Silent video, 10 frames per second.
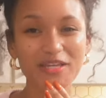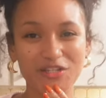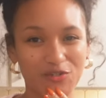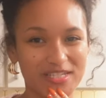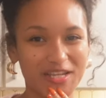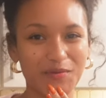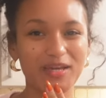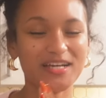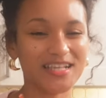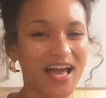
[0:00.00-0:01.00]
interesting
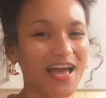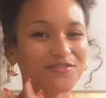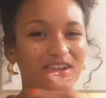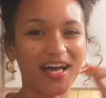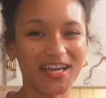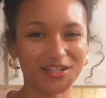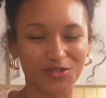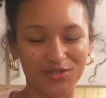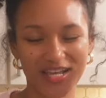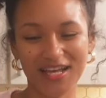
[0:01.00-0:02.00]
because I have not
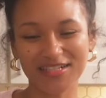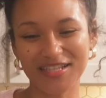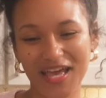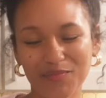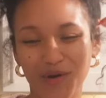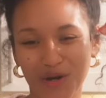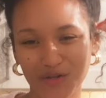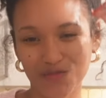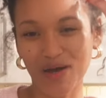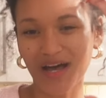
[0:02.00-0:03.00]
exercised that part
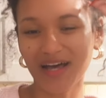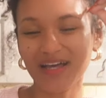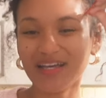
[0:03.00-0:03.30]
of my